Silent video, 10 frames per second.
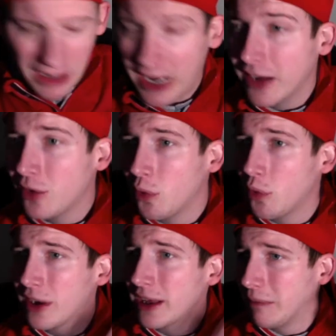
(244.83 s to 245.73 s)
I don't
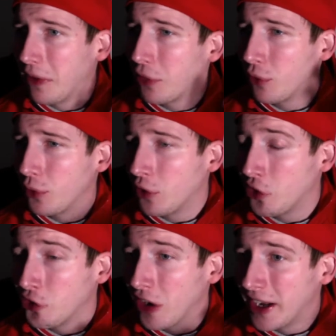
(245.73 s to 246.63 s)
want to get my throat
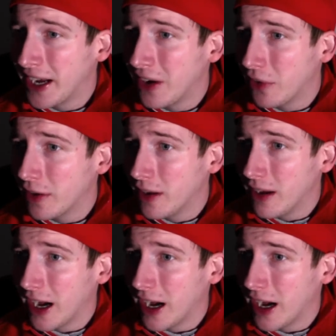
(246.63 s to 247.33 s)
all dried out.